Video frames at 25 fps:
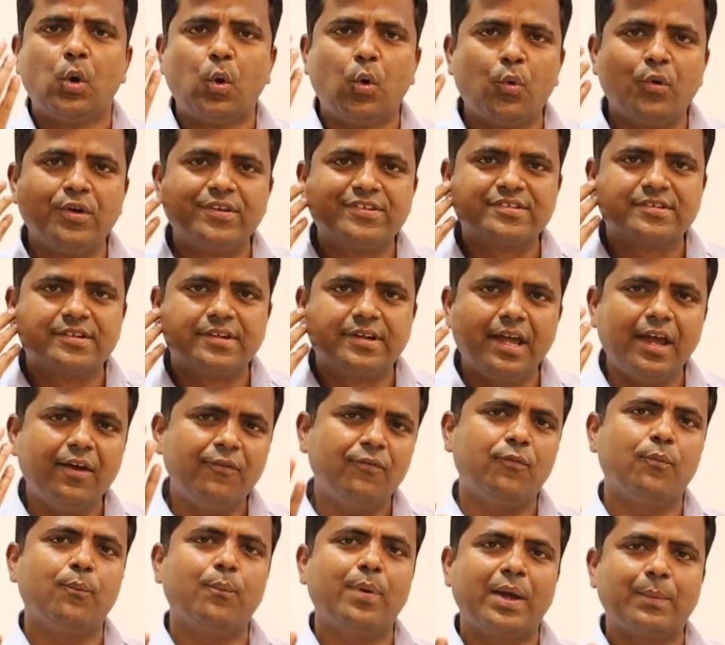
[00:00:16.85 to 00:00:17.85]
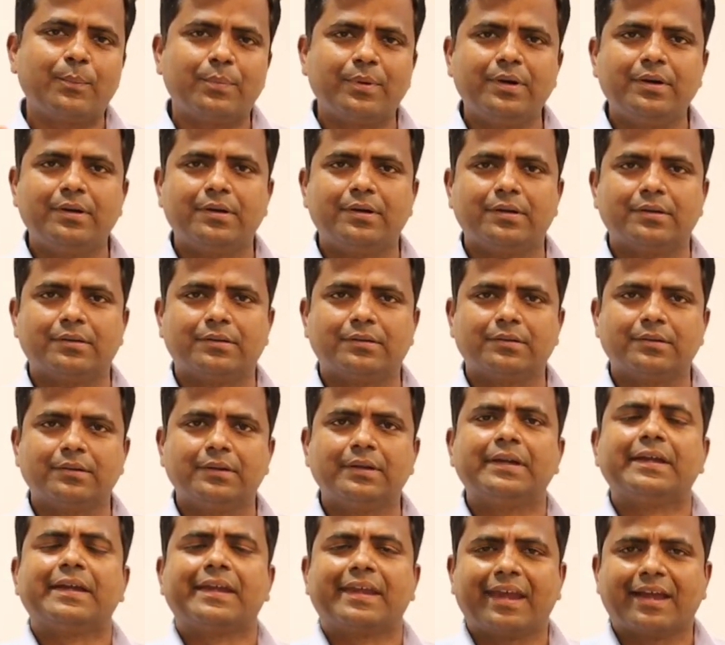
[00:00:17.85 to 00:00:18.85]
who is deaf by birth
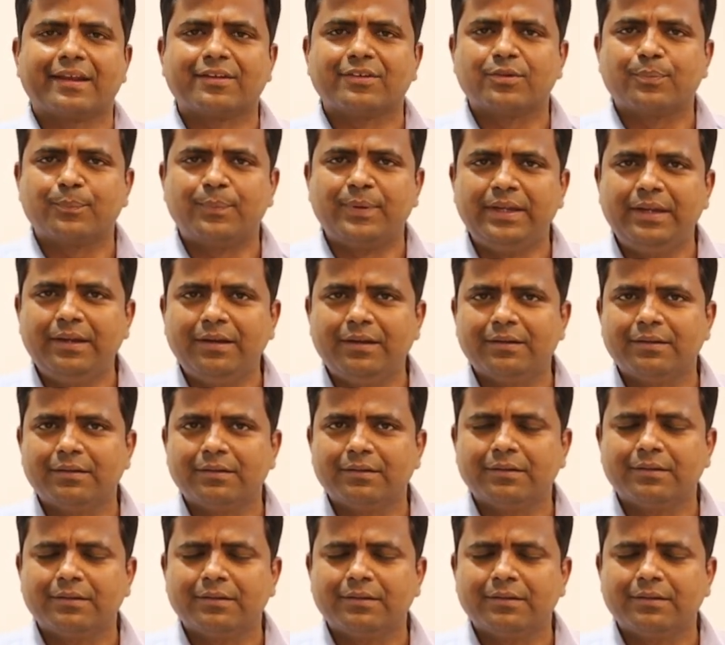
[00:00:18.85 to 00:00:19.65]
can speak?